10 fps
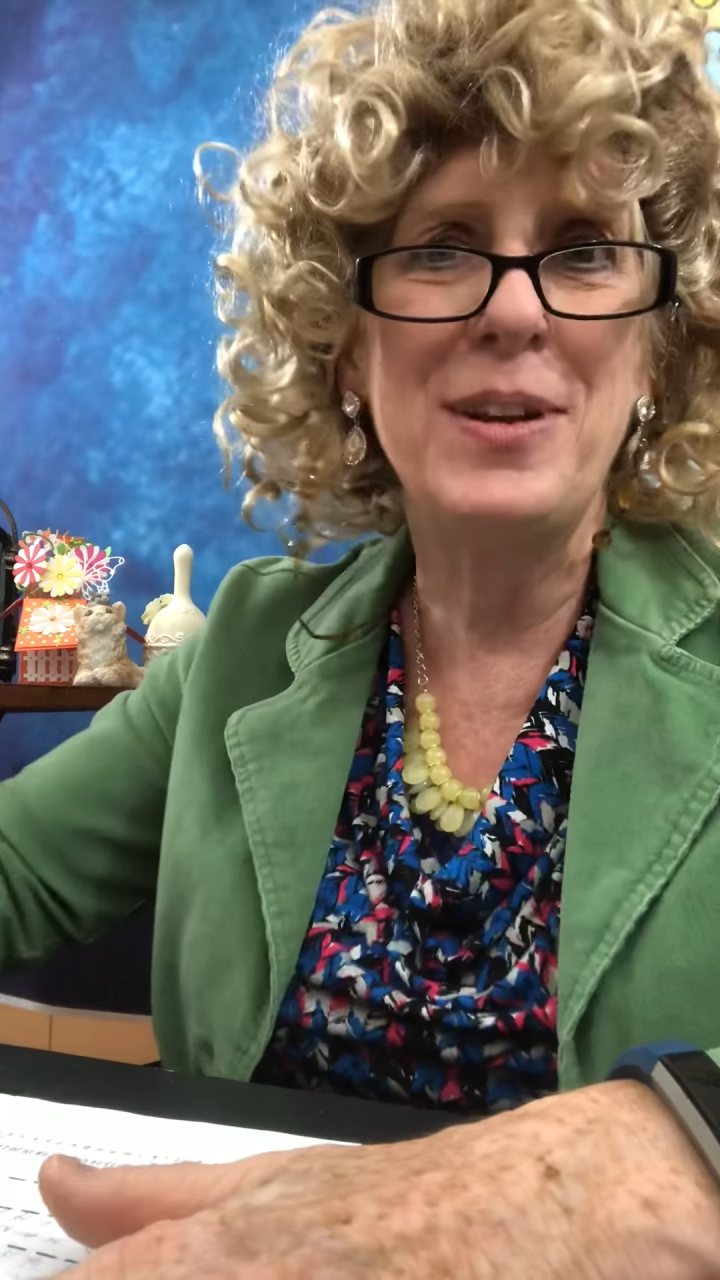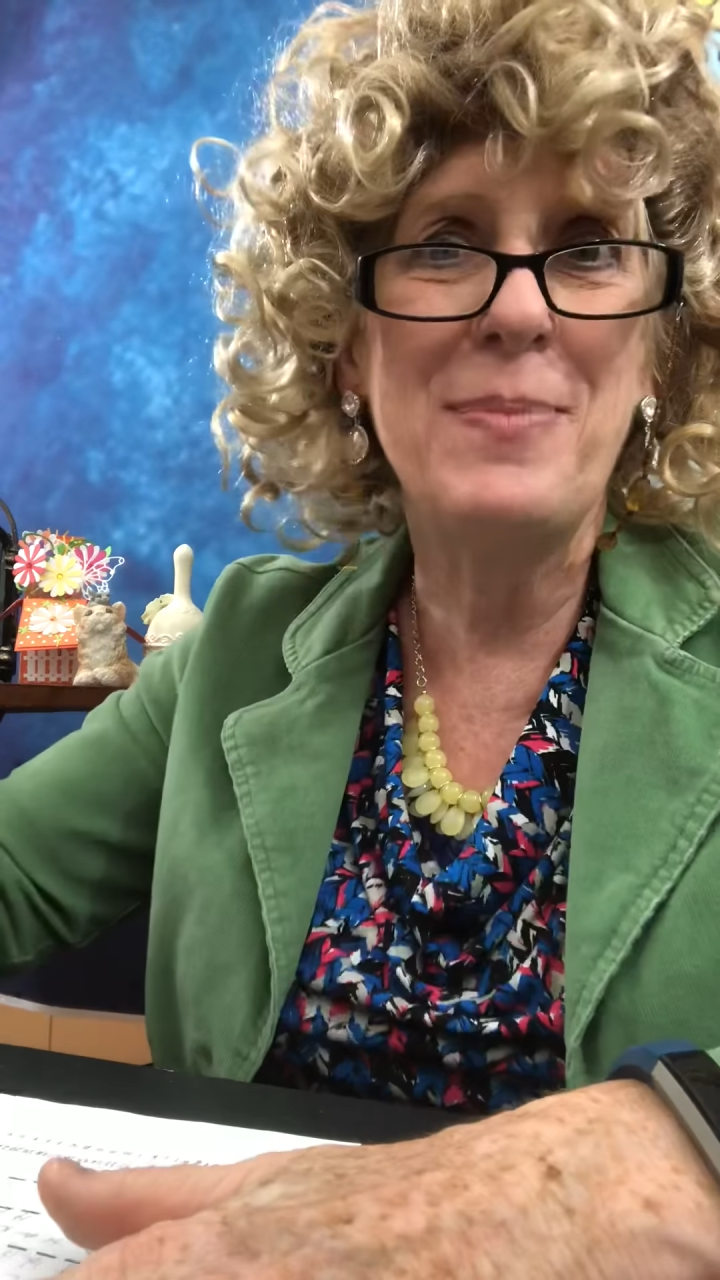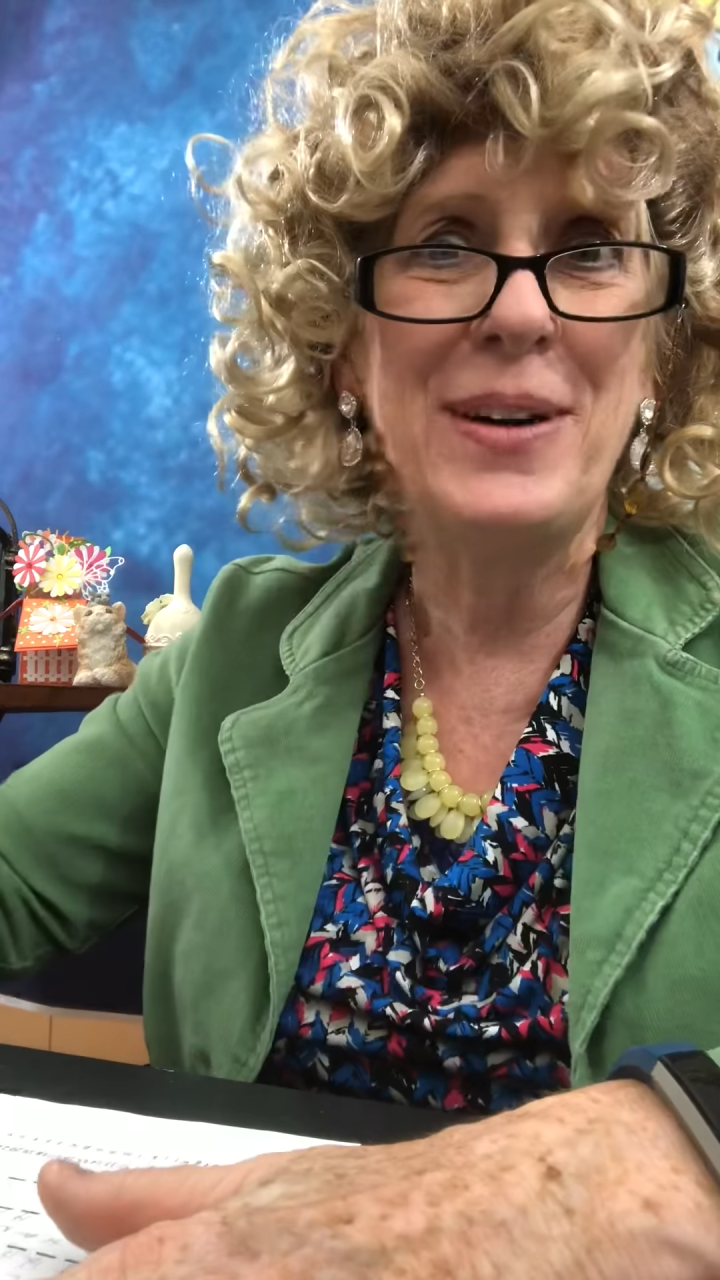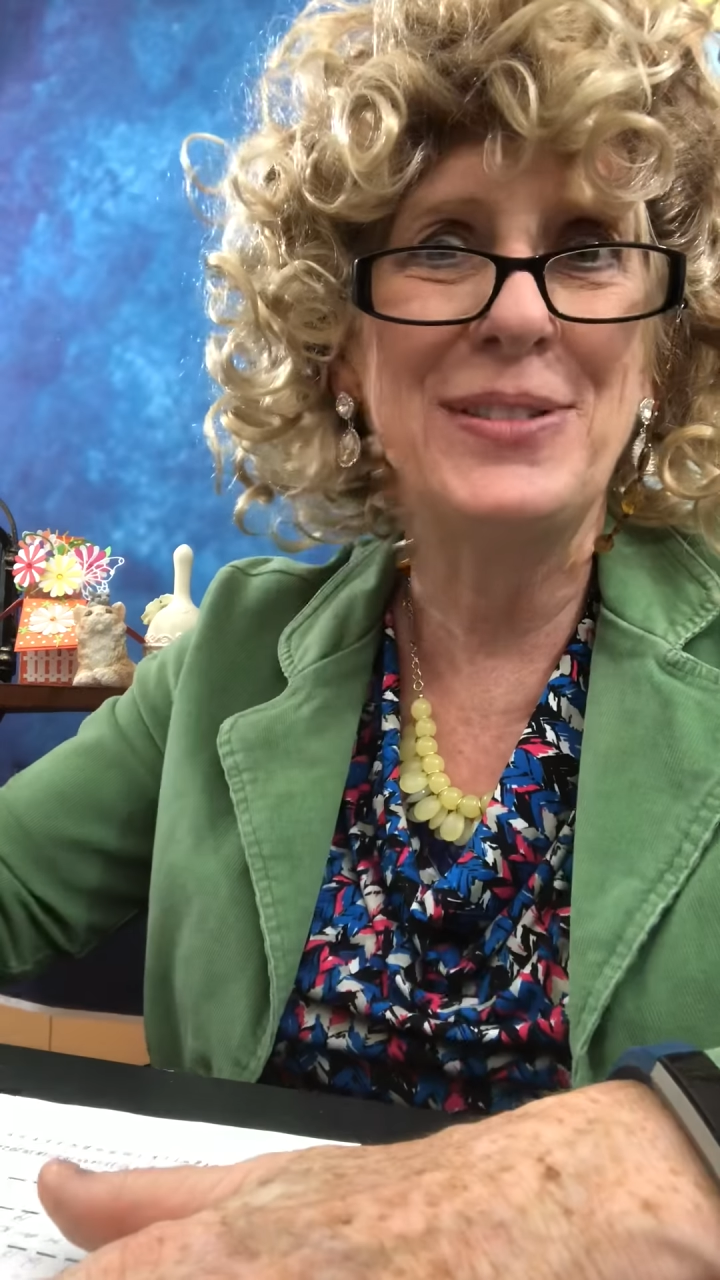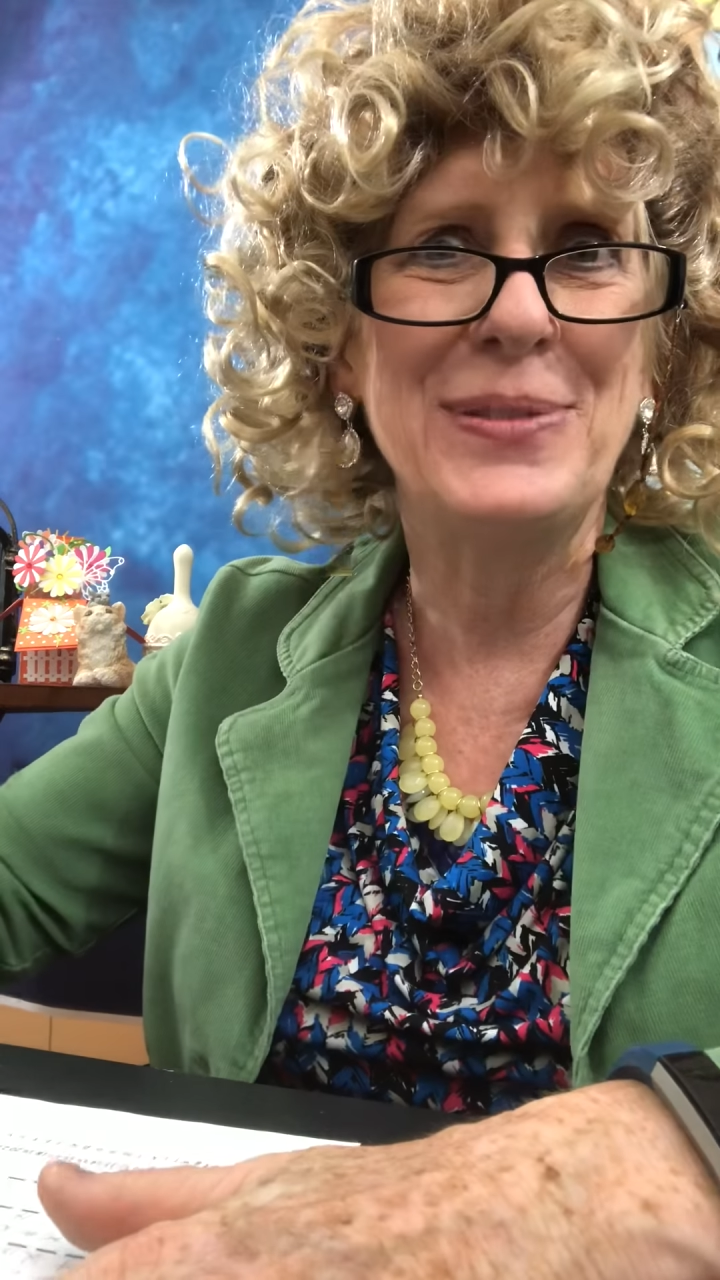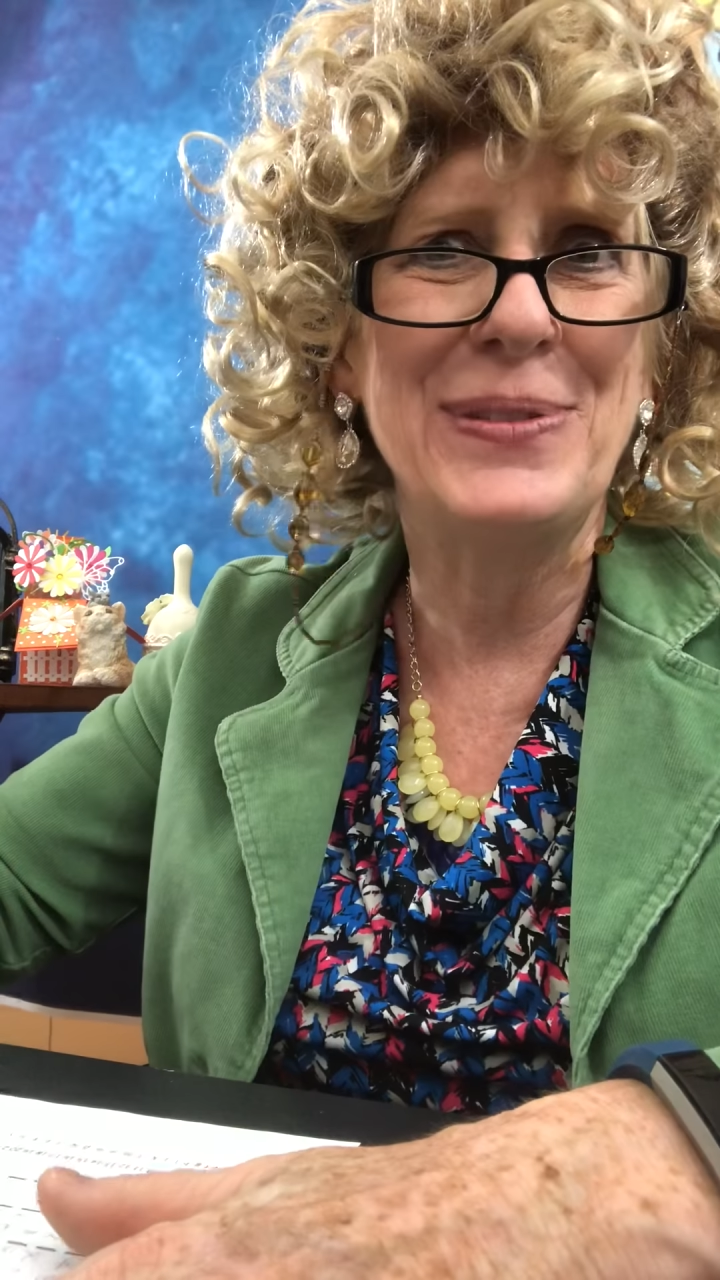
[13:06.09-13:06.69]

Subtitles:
your puzzle